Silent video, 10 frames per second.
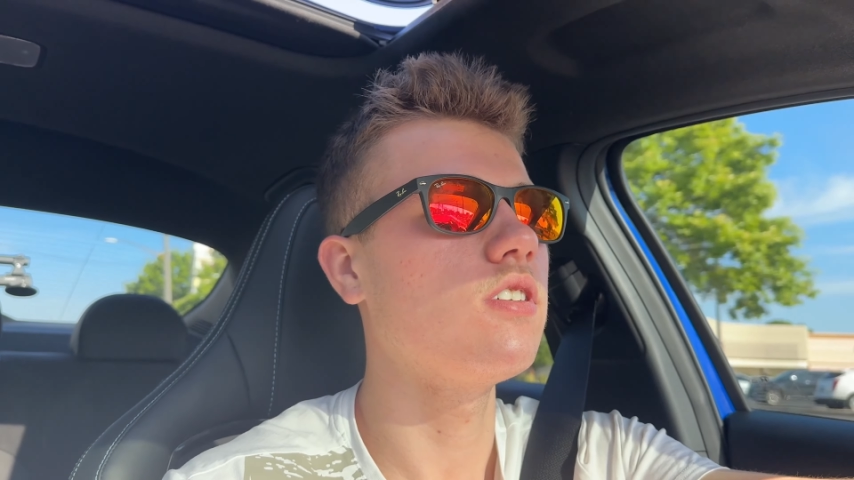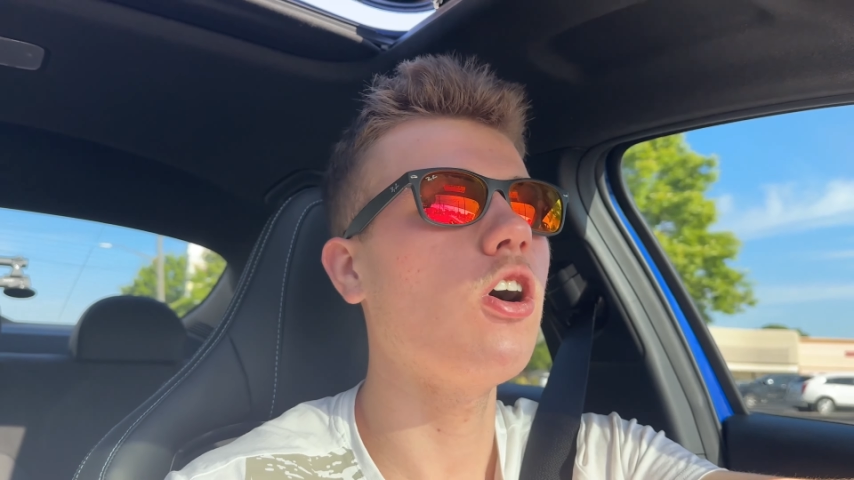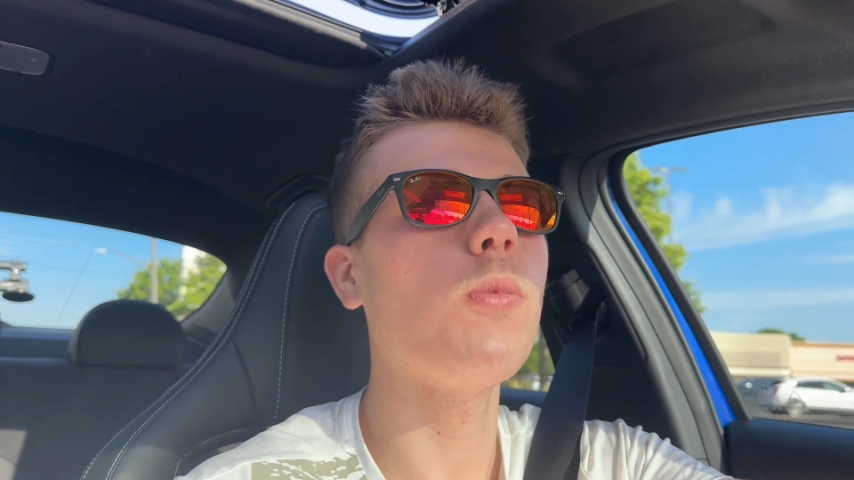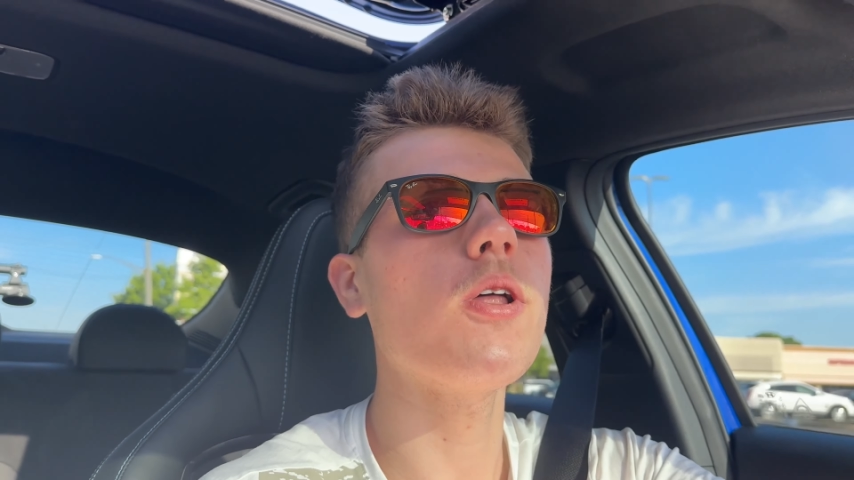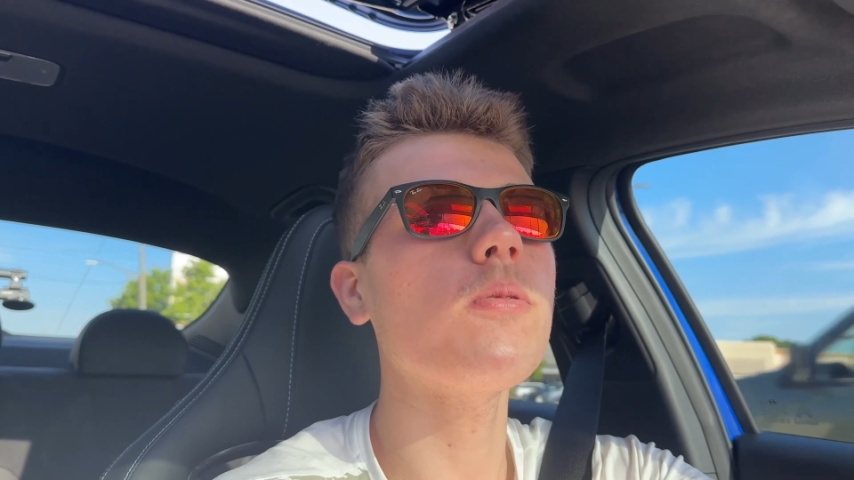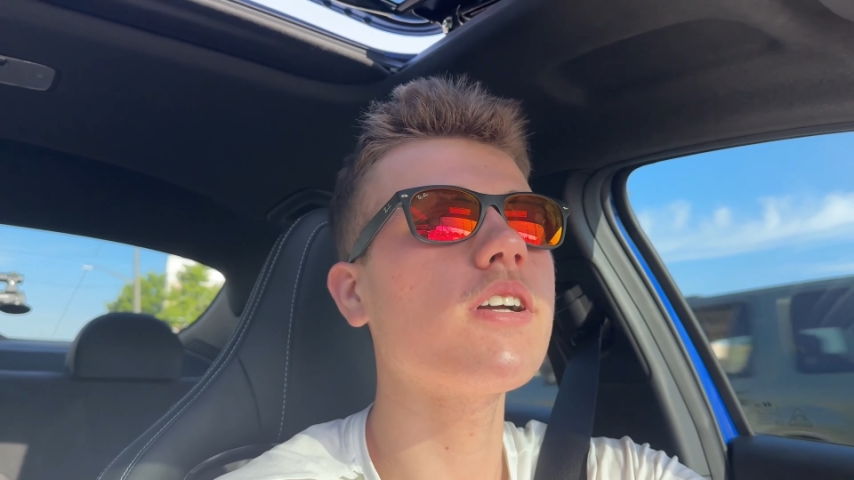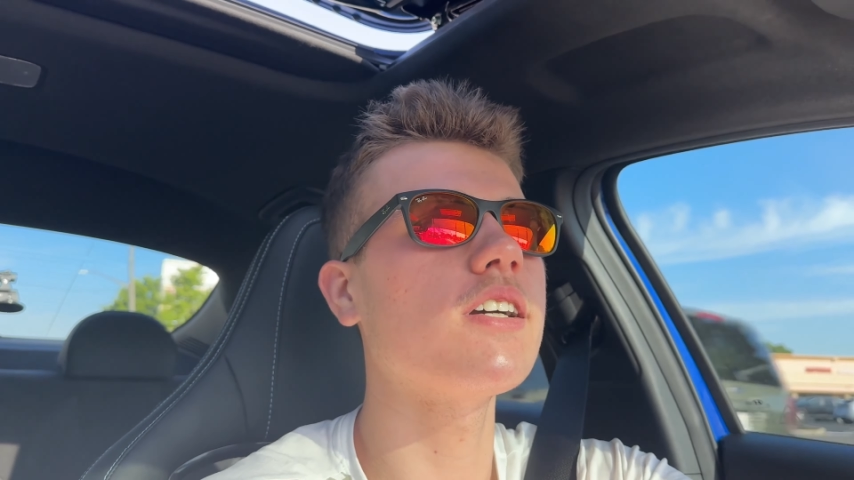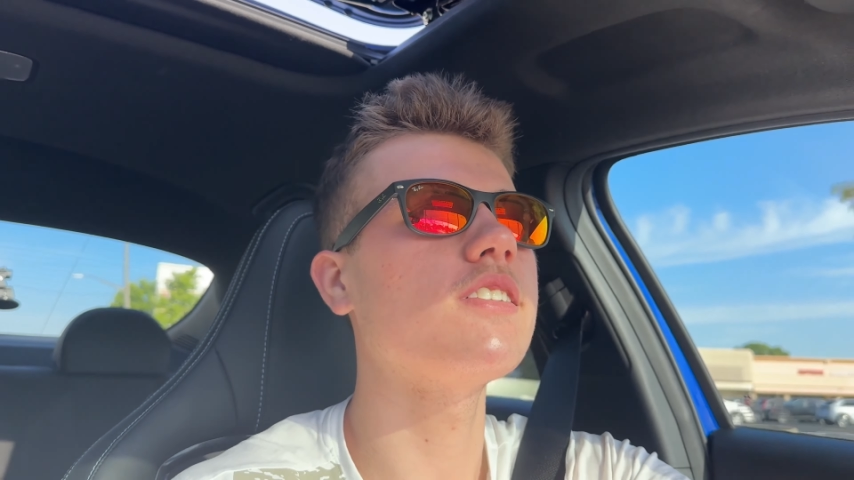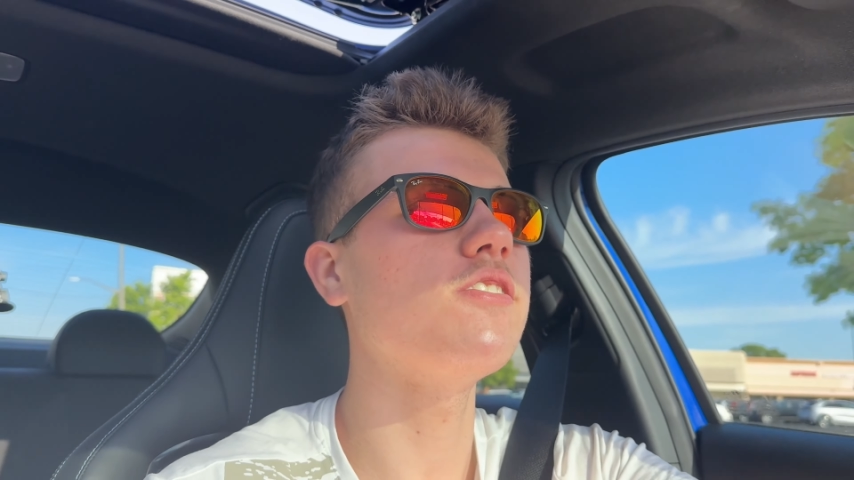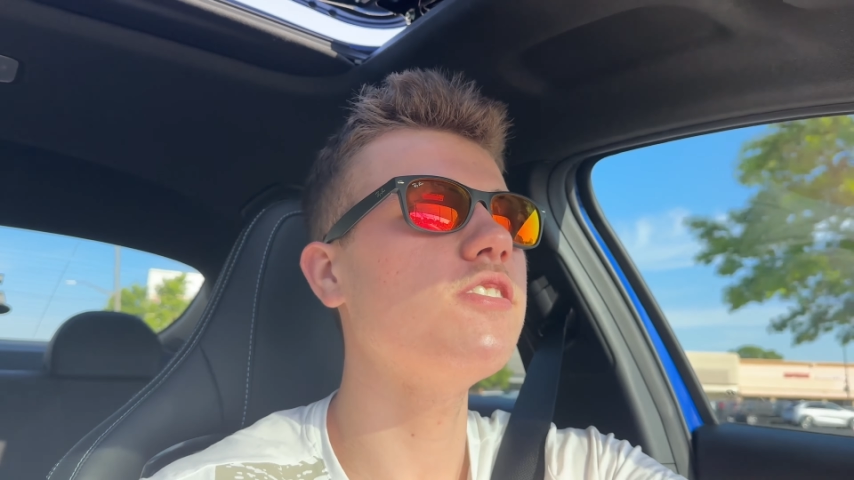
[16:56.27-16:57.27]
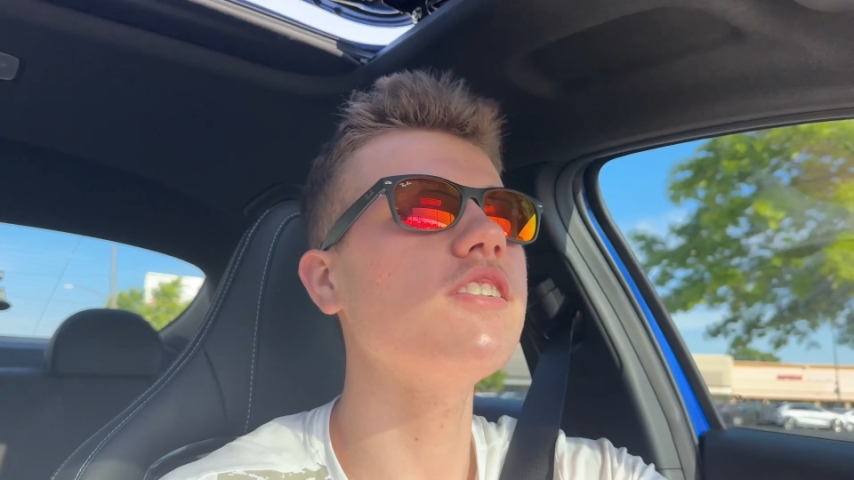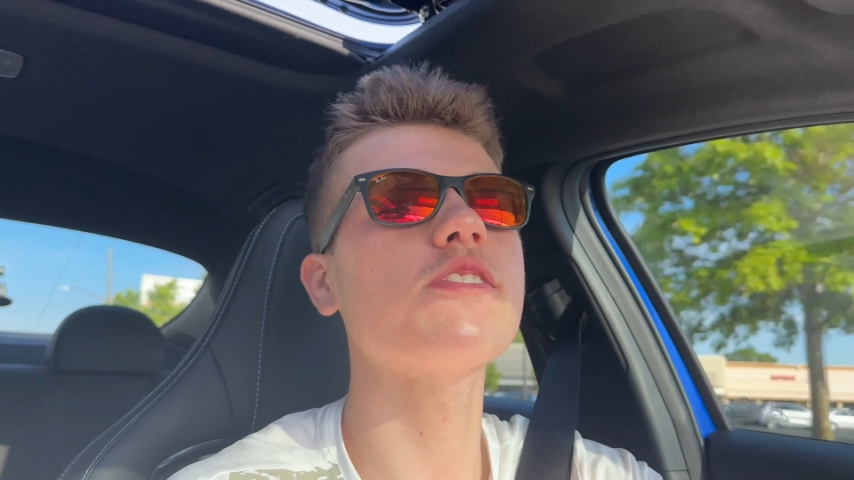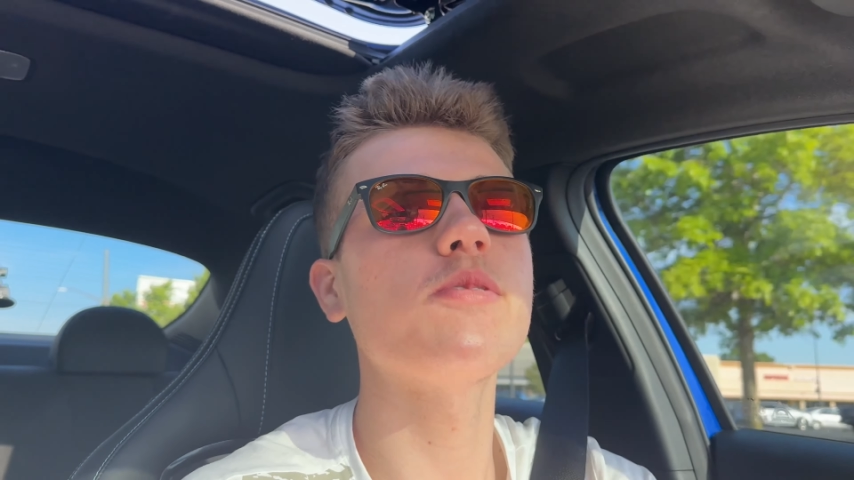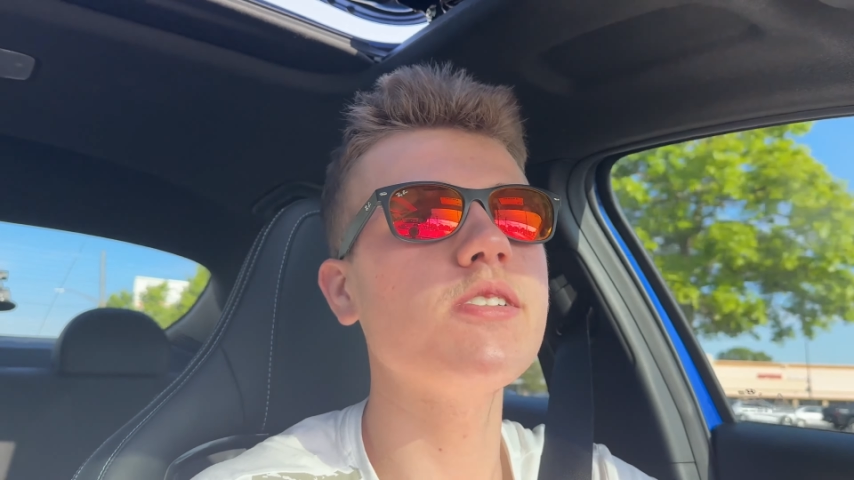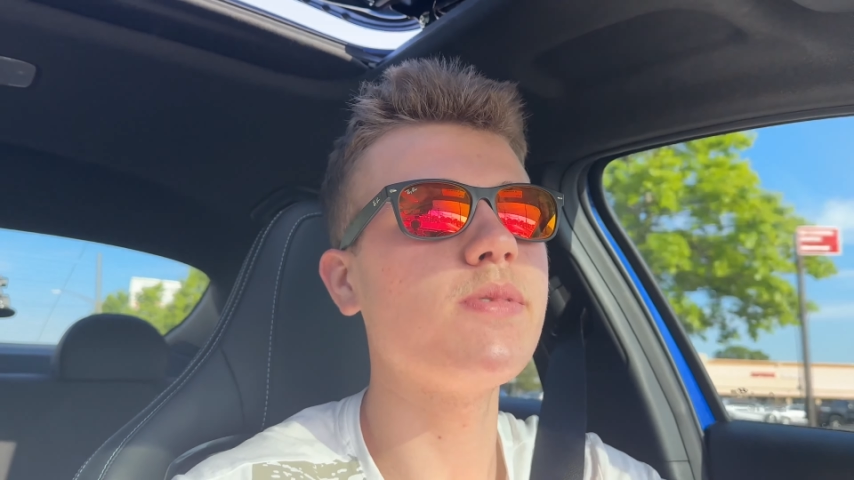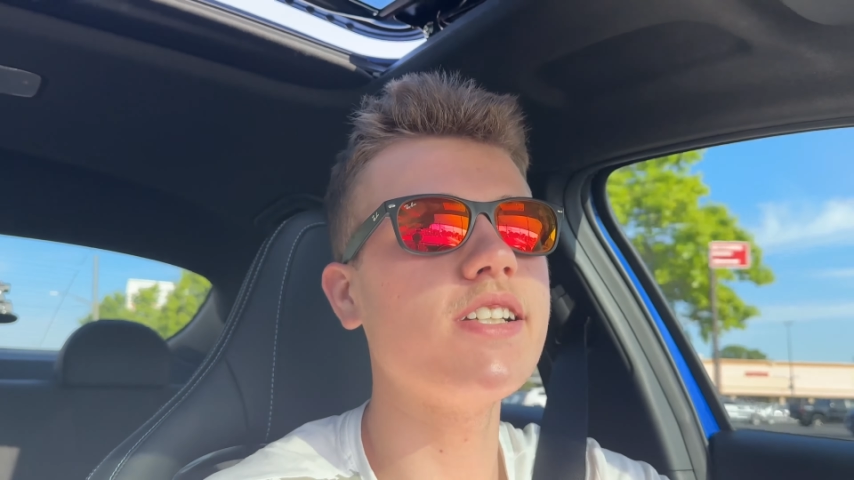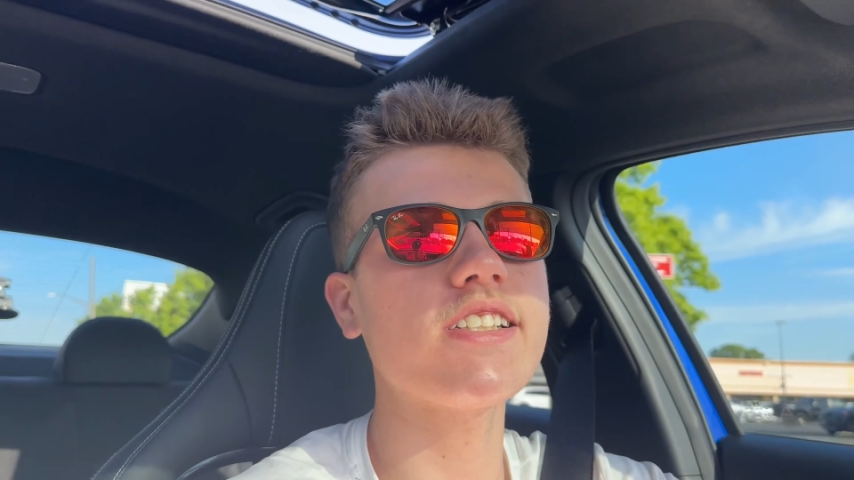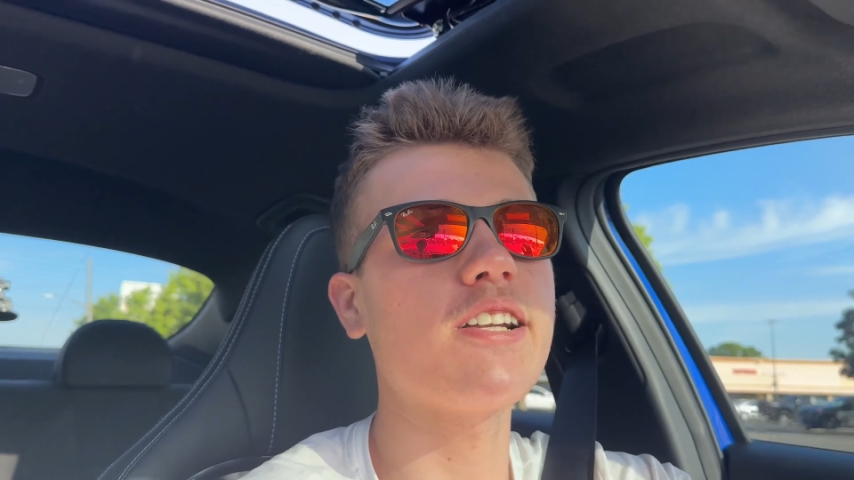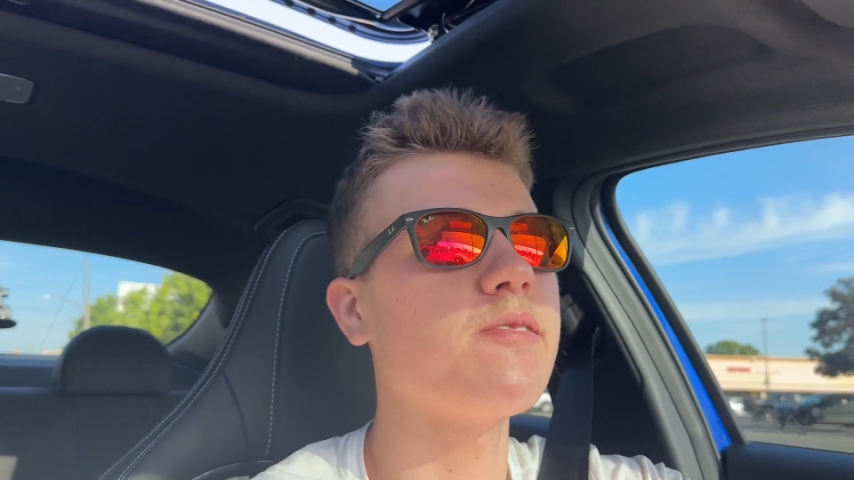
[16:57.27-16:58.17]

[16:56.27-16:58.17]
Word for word: oh, by the way, guys, did you see Squeeze Benz got